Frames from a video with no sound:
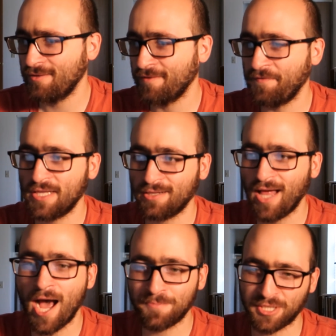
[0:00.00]
the
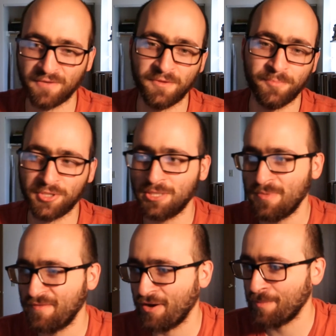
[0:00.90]
physical object of the book, to
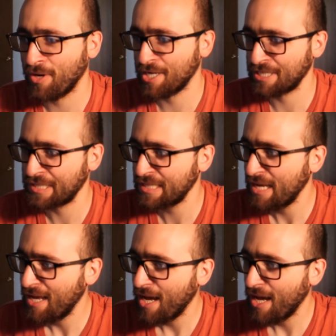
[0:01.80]
be very precious.